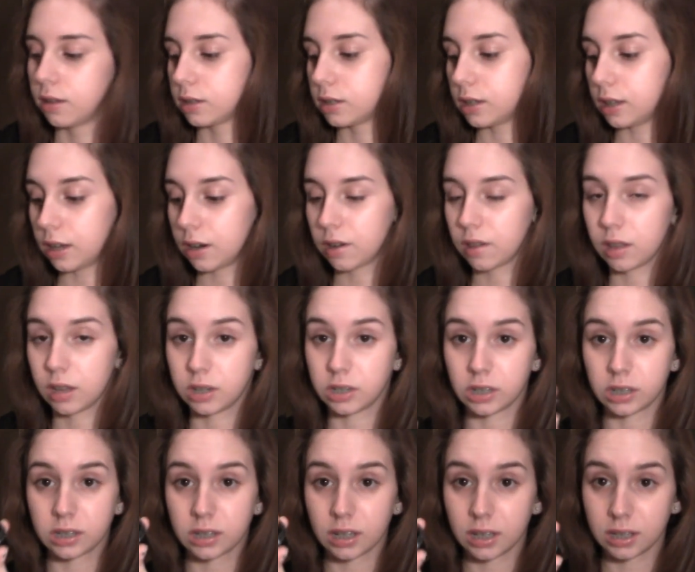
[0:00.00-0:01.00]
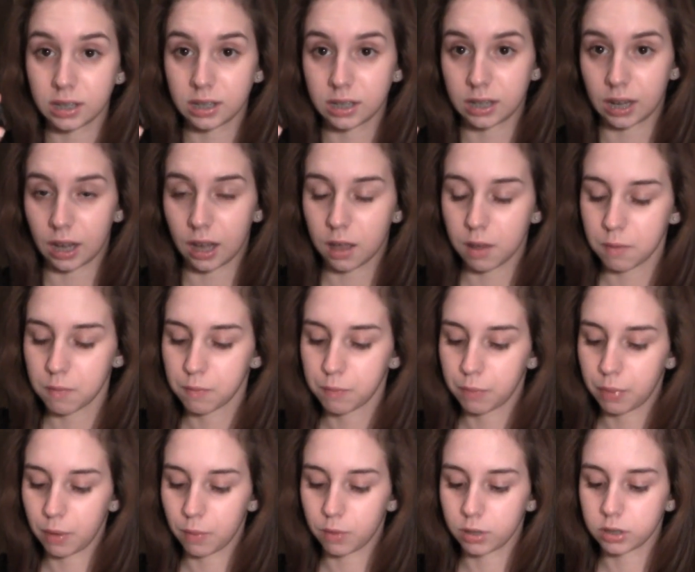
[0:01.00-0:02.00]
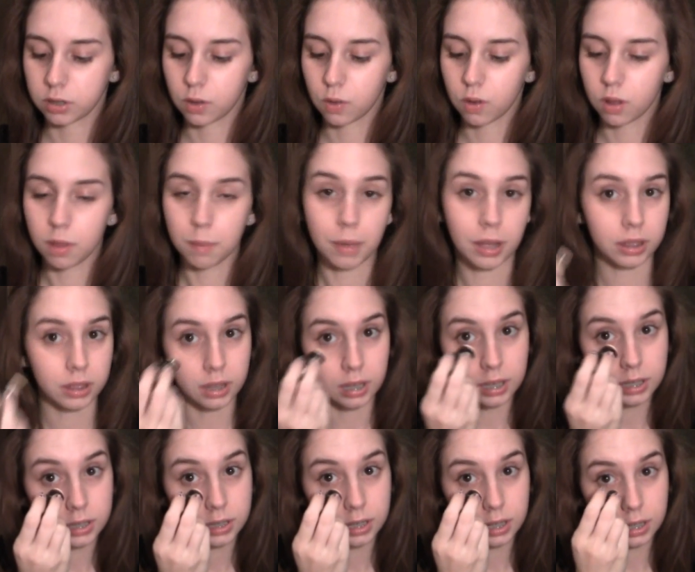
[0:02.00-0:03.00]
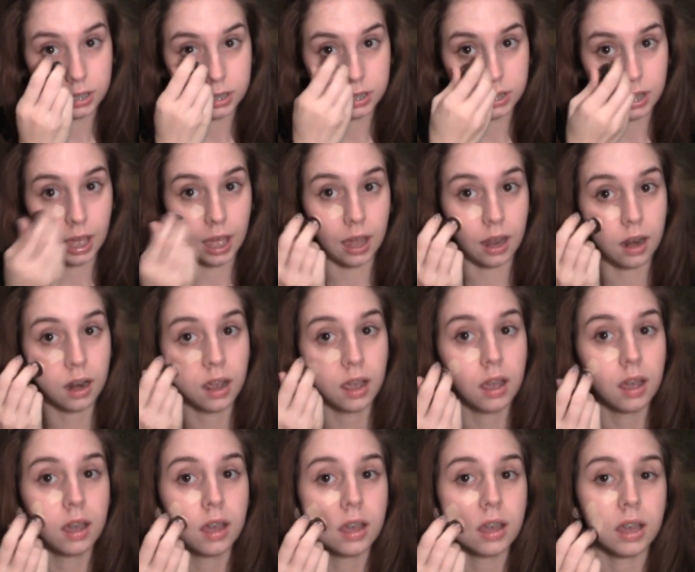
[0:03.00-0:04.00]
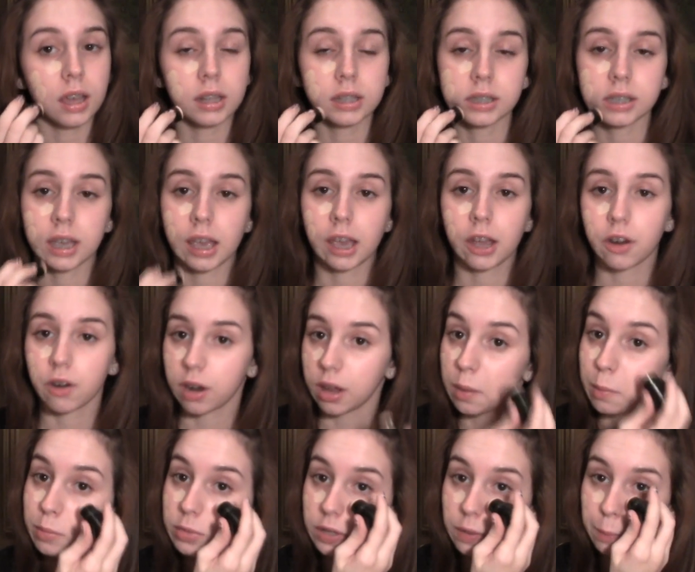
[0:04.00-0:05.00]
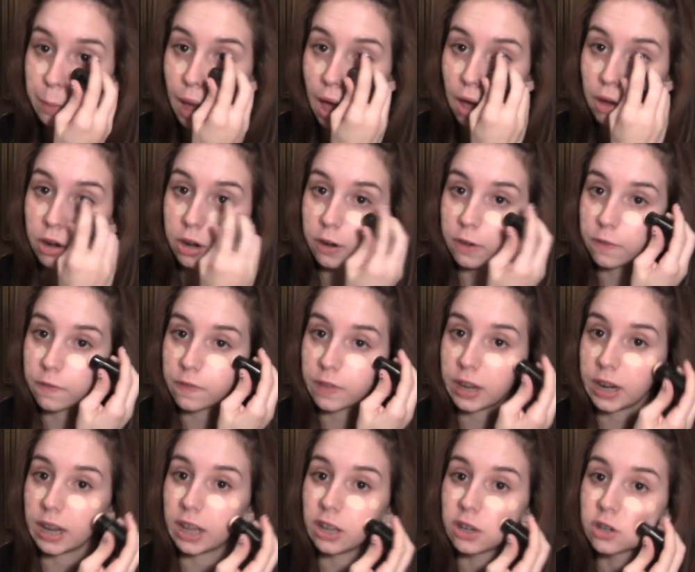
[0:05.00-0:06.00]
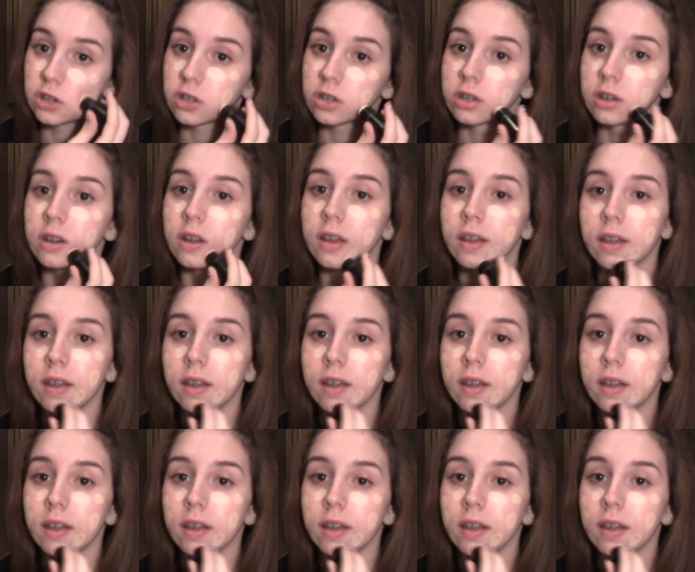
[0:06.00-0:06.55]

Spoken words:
It's literally just a stick, but what's cool about this is that it's a cream to powder finish.